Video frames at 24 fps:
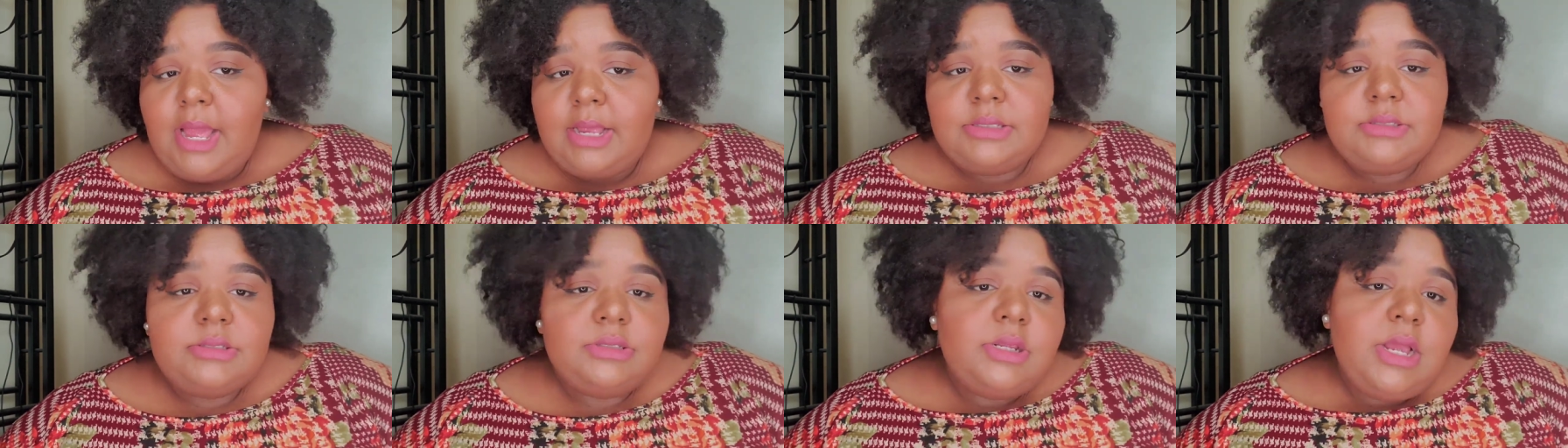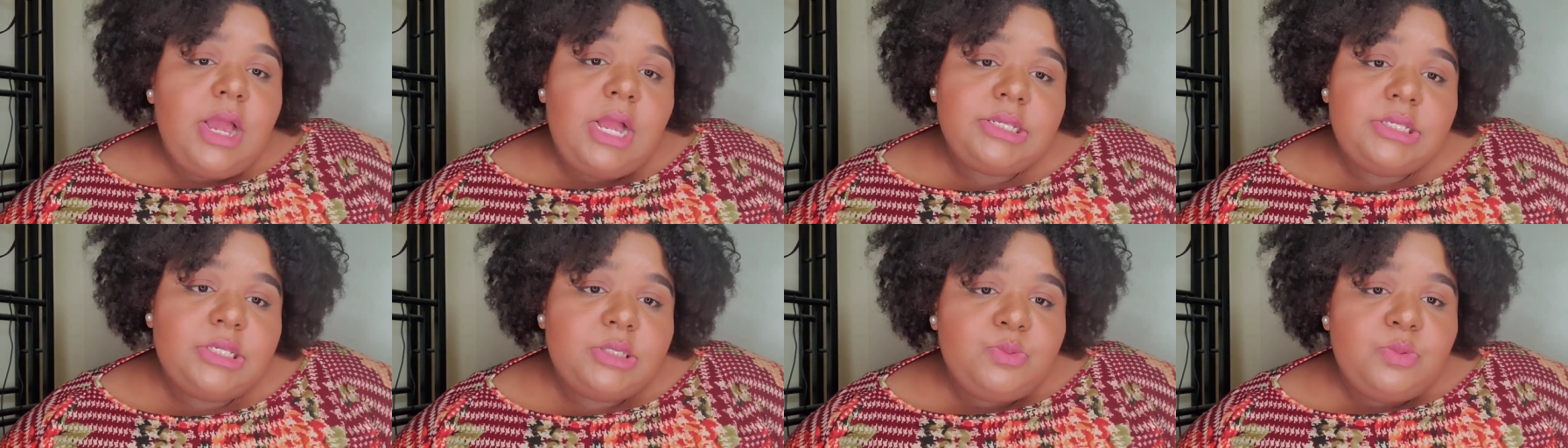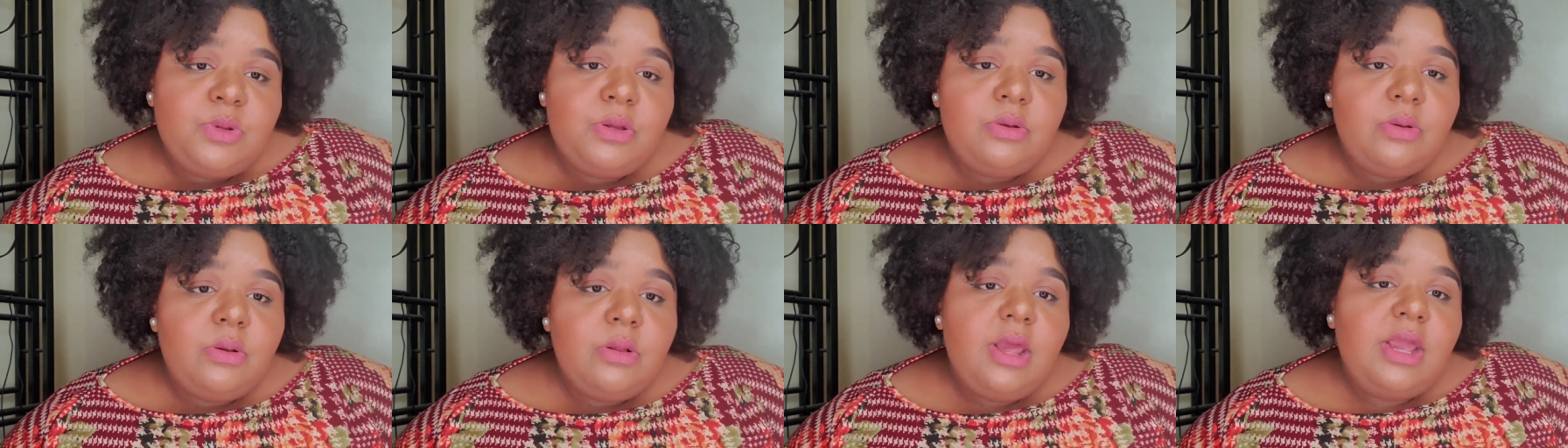I just, I just
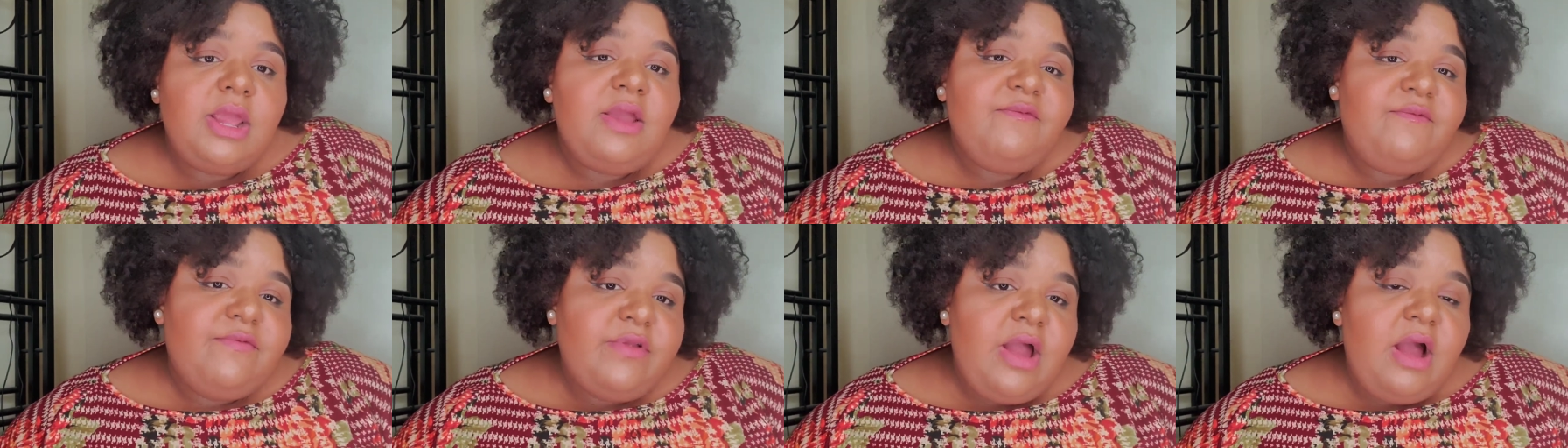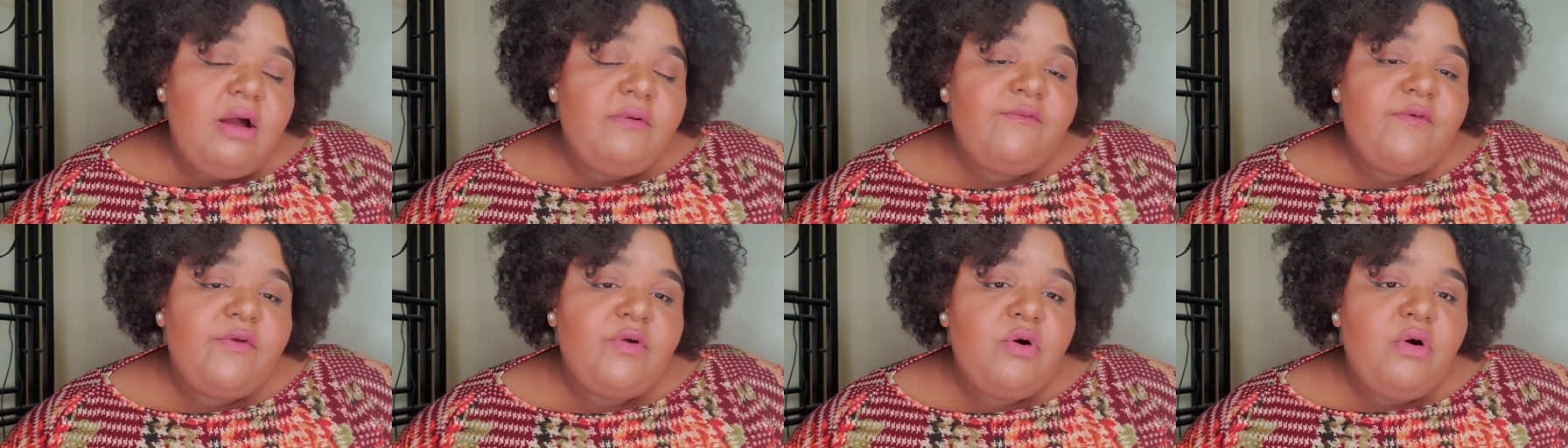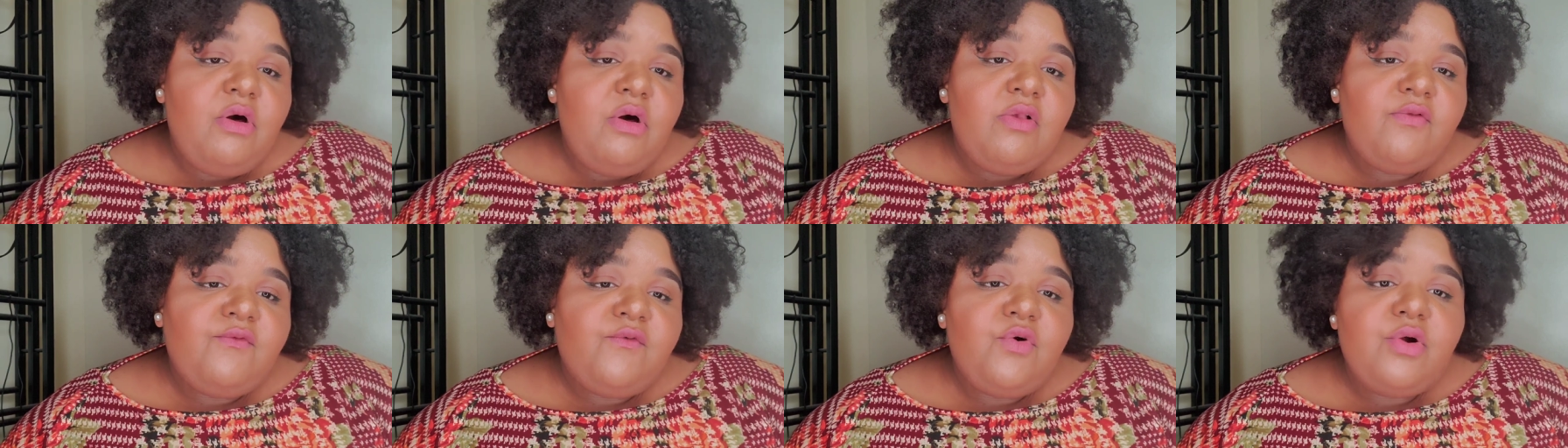will. Like if the outfit
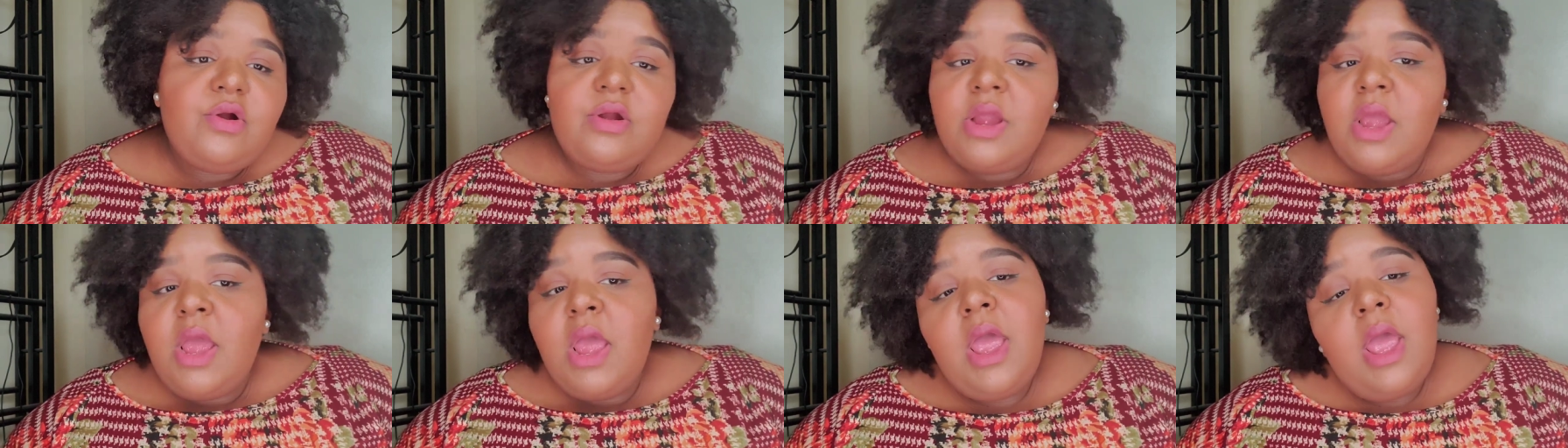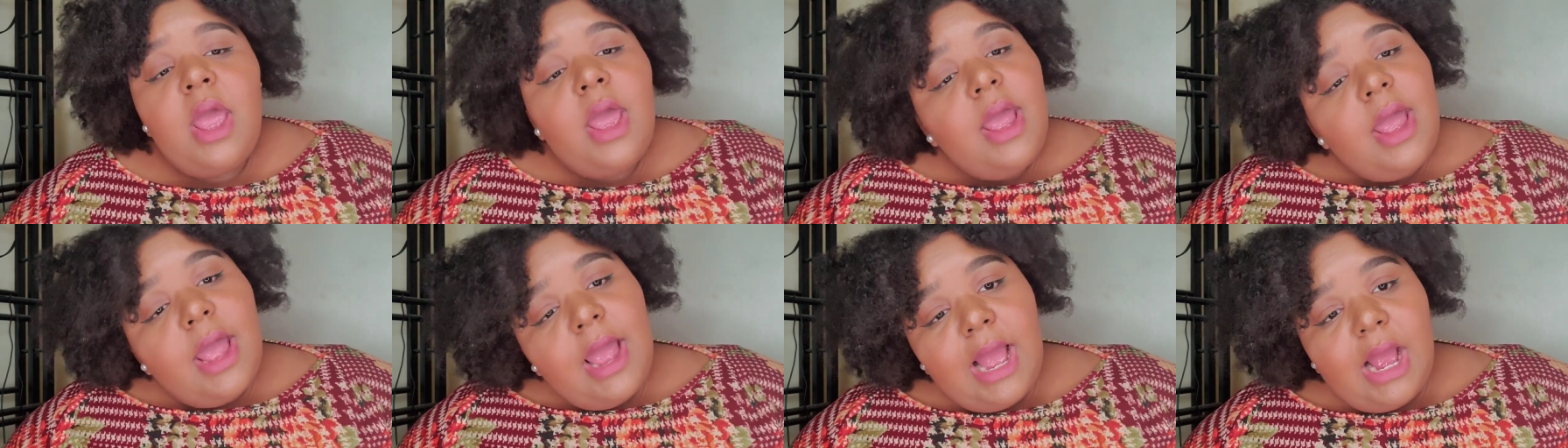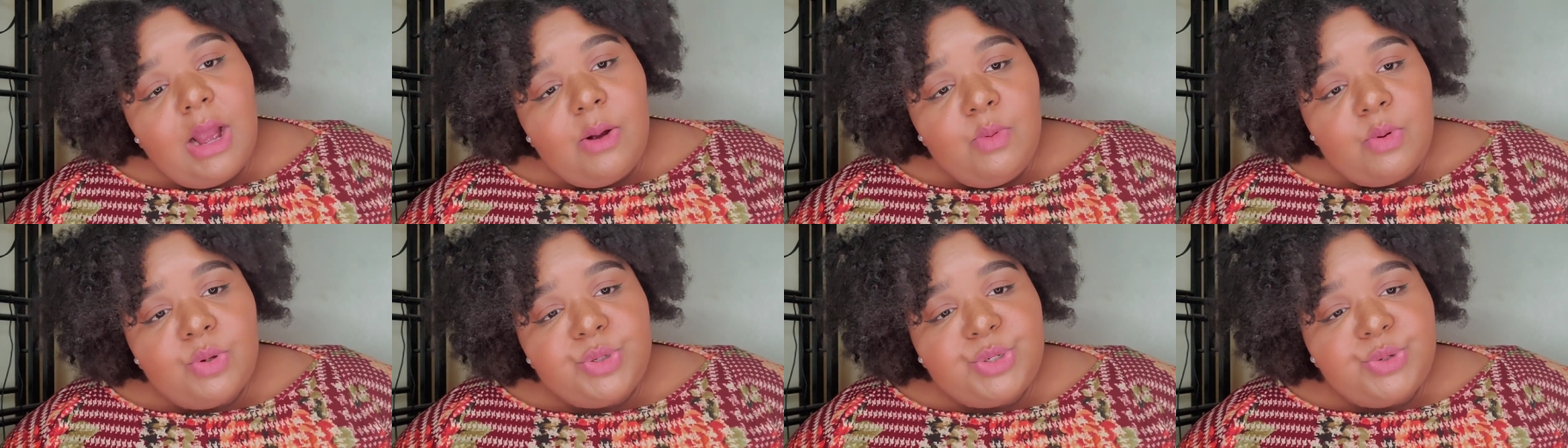calls for it,
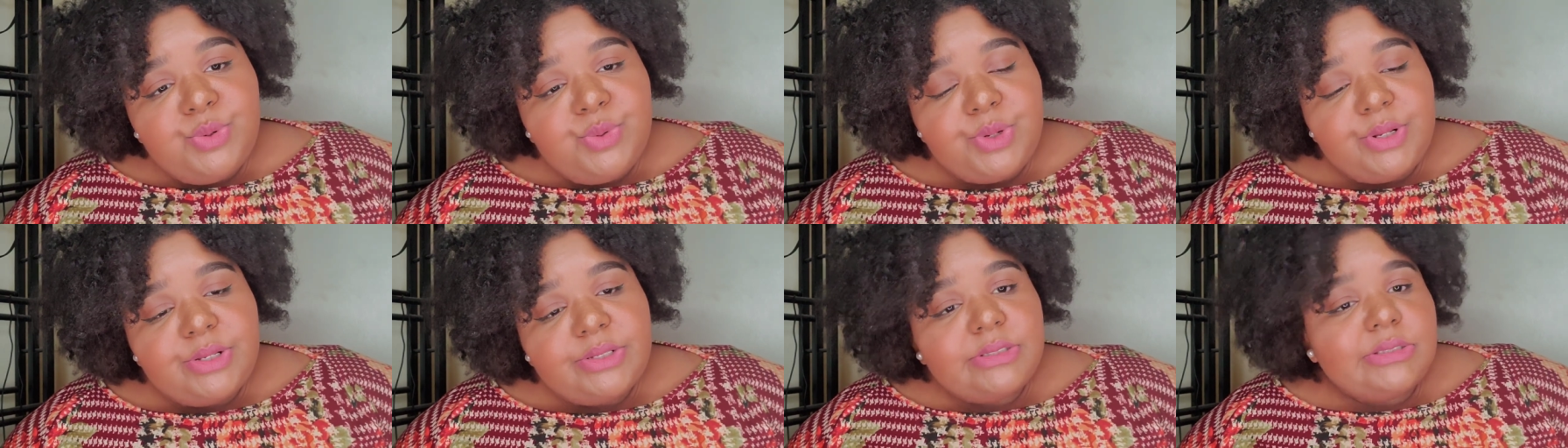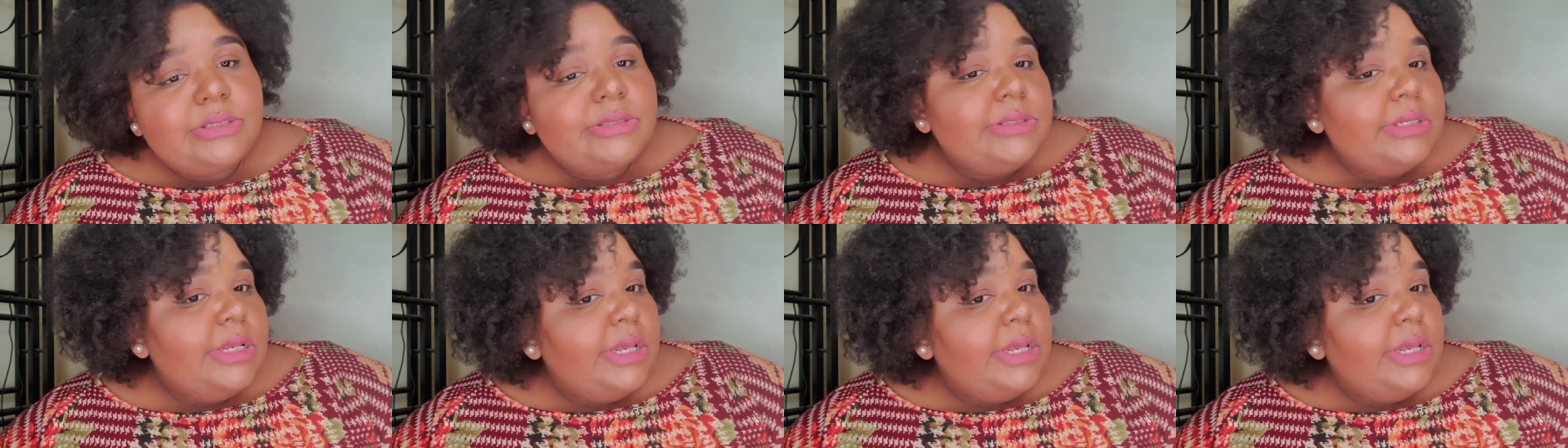I will do it.